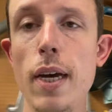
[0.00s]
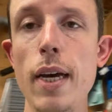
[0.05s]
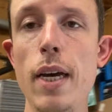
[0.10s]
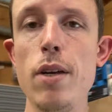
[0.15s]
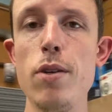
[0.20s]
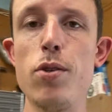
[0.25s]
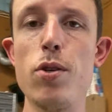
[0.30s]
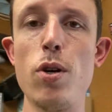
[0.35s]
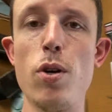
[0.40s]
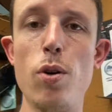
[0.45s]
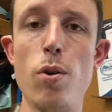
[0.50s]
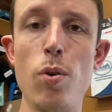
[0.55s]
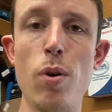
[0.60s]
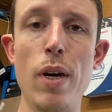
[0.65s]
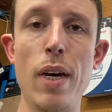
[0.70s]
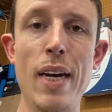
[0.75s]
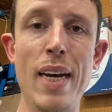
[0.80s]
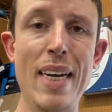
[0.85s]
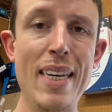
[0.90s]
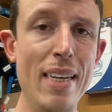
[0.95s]
So
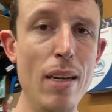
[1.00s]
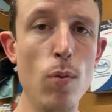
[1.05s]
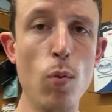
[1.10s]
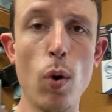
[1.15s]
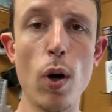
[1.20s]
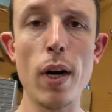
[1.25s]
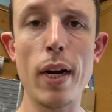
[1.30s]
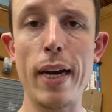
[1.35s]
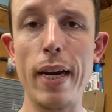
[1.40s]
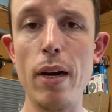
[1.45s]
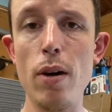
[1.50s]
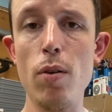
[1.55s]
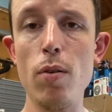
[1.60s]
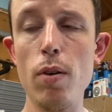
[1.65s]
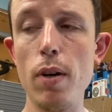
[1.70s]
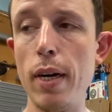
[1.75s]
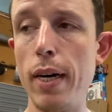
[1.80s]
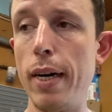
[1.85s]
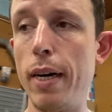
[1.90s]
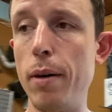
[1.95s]
it didn't work out.
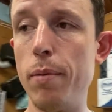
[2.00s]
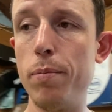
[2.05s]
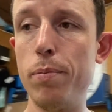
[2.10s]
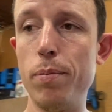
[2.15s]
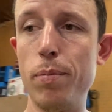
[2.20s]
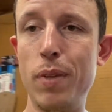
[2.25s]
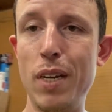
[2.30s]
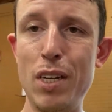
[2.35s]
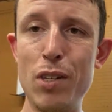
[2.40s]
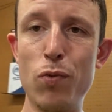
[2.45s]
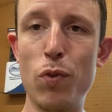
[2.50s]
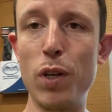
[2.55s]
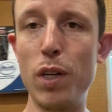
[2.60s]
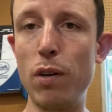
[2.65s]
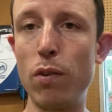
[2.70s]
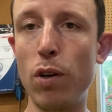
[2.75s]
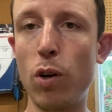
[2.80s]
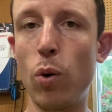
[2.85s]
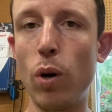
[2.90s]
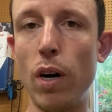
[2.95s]
Um, these really
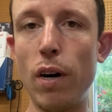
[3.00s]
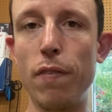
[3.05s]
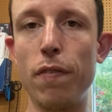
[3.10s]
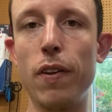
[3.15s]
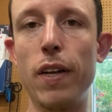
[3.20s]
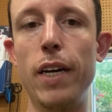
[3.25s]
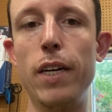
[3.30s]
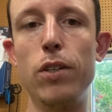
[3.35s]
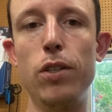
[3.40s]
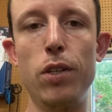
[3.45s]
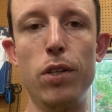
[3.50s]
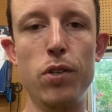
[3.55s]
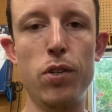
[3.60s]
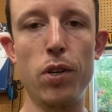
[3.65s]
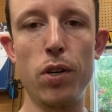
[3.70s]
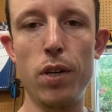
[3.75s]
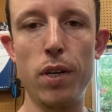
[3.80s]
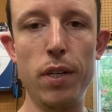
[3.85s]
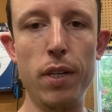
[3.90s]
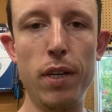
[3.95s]
require flanges
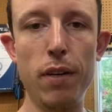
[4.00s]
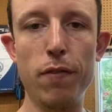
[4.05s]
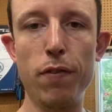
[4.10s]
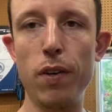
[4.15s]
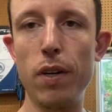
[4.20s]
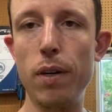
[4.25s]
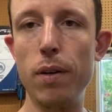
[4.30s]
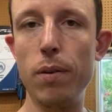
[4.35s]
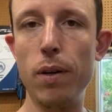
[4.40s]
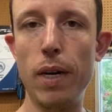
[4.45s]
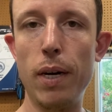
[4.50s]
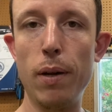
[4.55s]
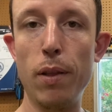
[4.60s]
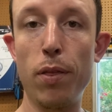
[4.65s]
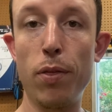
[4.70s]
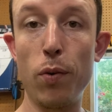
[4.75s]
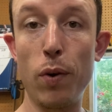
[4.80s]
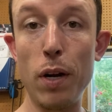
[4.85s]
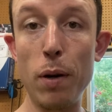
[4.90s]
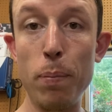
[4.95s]
or a different uh,
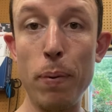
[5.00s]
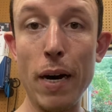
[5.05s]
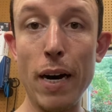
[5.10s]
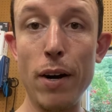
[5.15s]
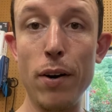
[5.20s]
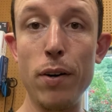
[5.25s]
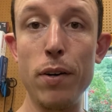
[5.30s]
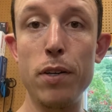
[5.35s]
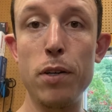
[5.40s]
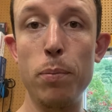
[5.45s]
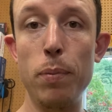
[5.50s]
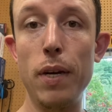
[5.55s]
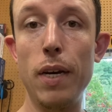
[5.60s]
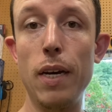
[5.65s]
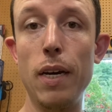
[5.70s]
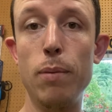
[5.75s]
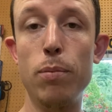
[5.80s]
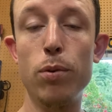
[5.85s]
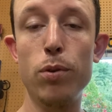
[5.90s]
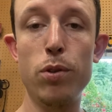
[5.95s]
thread pattern to be
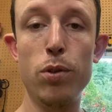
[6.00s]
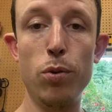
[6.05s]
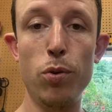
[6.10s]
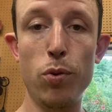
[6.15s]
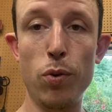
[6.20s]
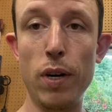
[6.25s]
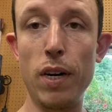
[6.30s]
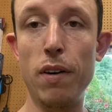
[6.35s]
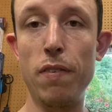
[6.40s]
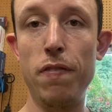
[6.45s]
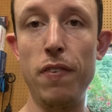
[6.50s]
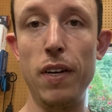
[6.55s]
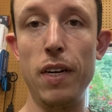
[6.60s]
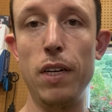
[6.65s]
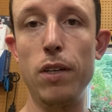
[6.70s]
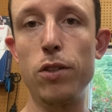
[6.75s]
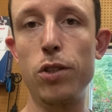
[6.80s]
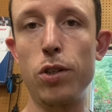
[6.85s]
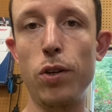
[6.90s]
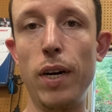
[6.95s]
able to thread a
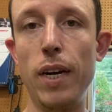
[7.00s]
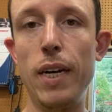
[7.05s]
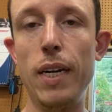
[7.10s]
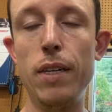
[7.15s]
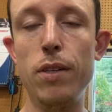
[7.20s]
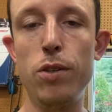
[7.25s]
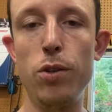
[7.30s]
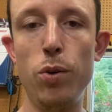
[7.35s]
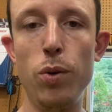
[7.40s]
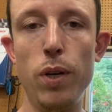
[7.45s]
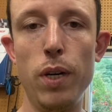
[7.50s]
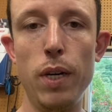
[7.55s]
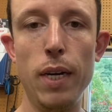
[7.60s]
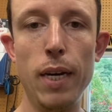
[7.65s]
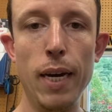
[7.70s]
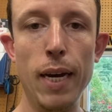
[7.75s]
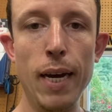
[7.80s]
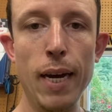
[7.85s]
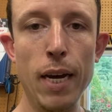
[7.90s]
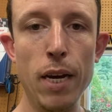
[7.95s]
fitting straight into it.
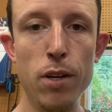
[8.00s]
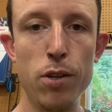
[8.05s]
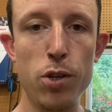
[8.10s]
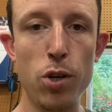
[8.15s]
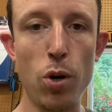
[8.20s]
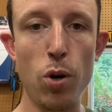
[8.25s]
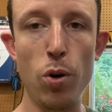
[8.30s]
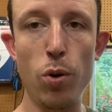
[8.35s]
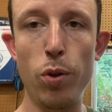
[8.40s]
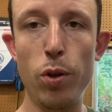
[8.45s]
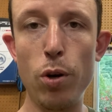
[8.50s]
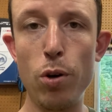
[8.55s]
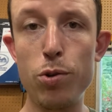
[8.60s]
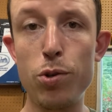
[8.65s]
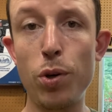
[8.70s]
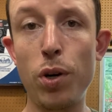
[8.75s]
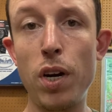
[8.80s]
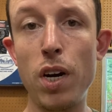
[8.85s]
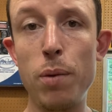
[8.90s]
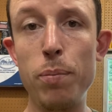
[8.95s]
So those are
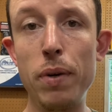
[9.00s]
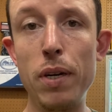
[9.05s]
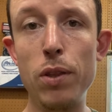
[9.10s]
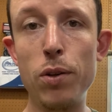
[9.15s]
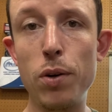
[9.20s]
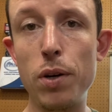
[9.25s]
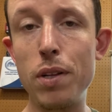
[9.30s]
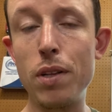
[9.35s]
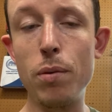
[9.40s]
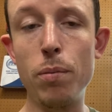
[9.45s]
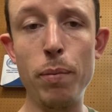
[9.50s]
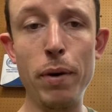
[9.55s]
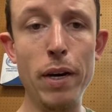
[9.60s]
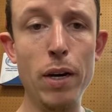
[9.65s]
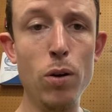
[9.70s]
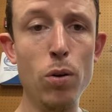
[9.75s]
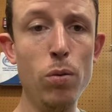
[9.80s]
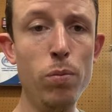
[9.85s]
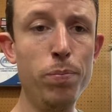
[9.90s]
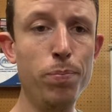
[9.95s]
coming. They're in the
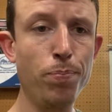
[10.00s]
mail.